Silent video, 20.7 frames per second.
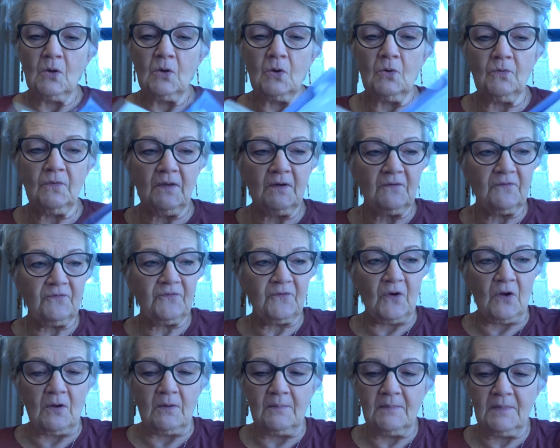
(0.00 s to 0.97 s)
who they're
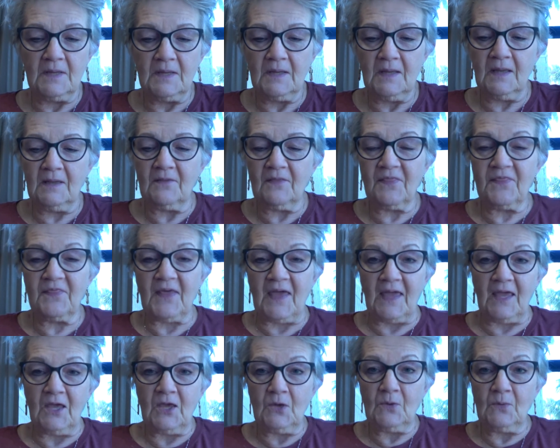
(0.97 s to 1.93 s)
from and
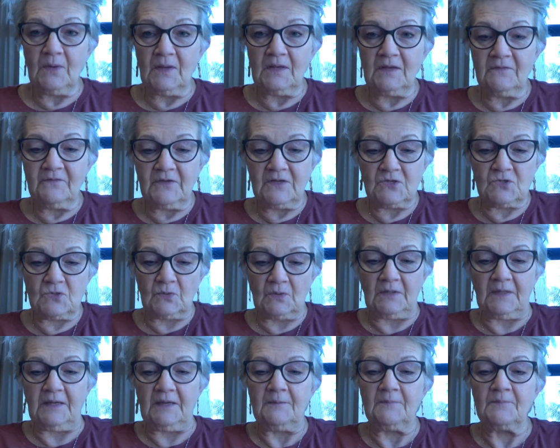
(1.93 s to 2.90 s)
thank you
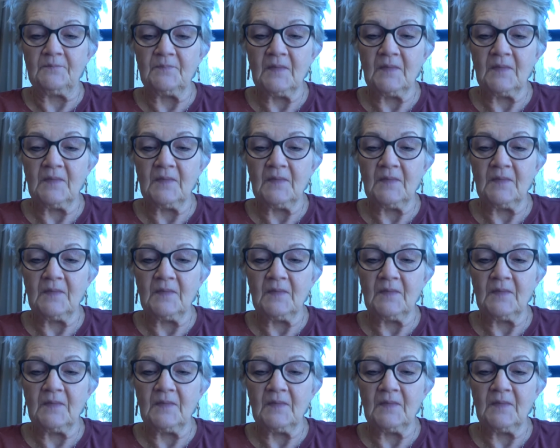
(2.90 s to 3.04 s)
individually.